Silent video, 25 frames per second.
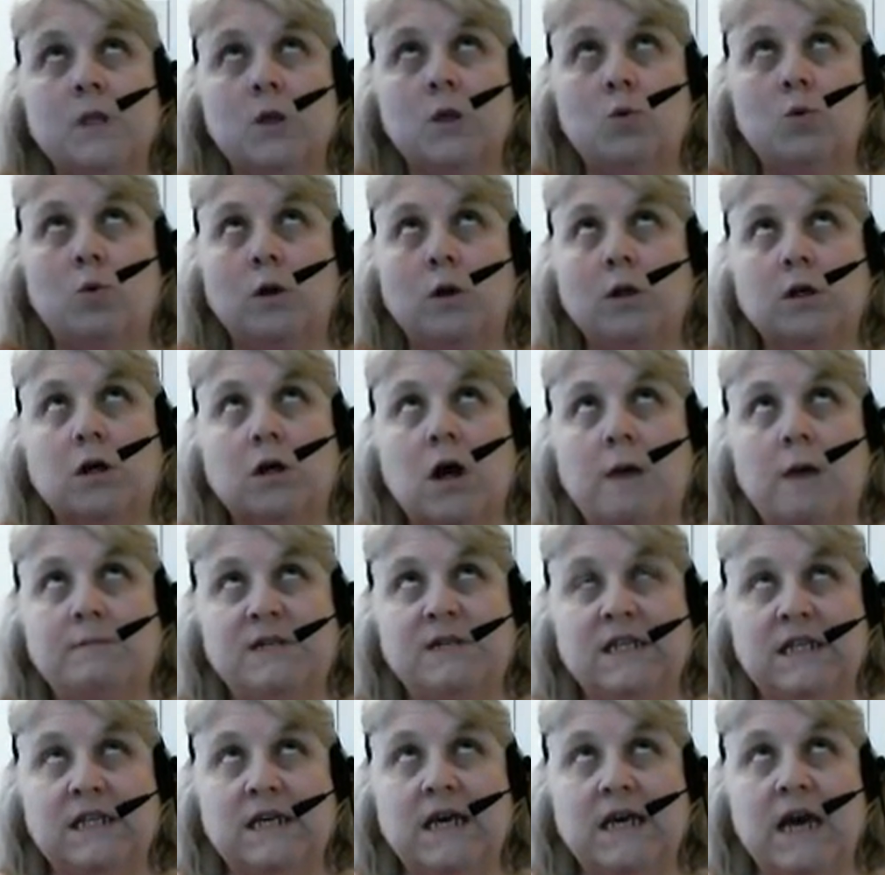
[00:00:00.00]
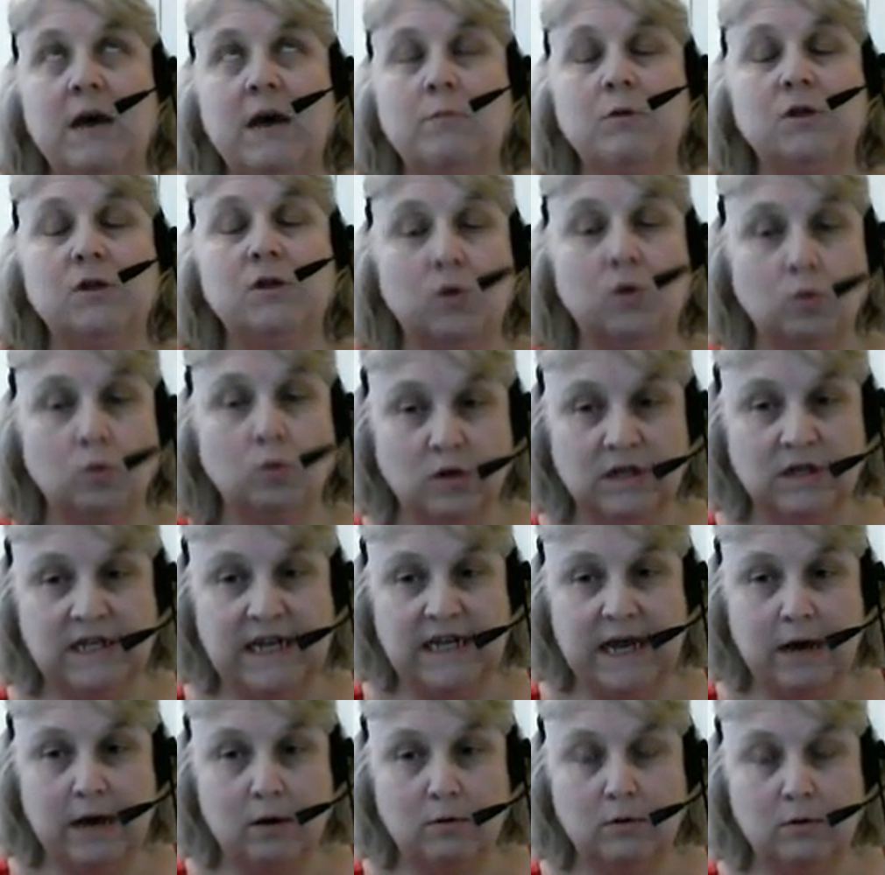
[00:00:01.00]
You want to look up to the camera. Don't look
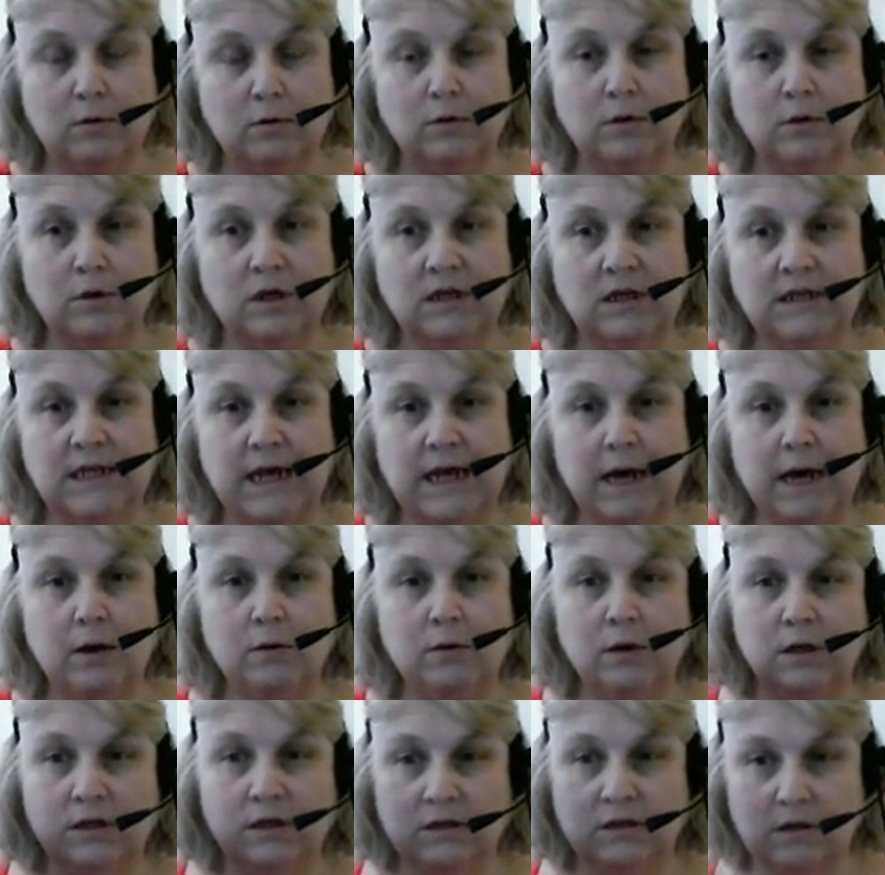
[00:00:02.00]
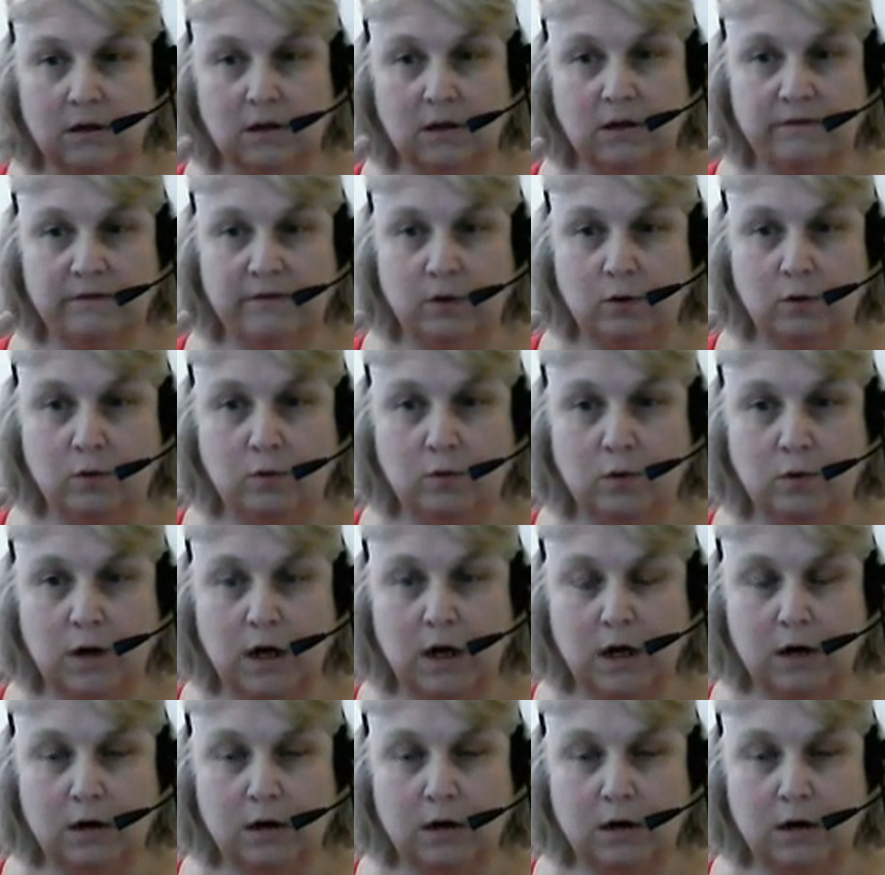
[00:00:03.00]
down. Looking down is going to give you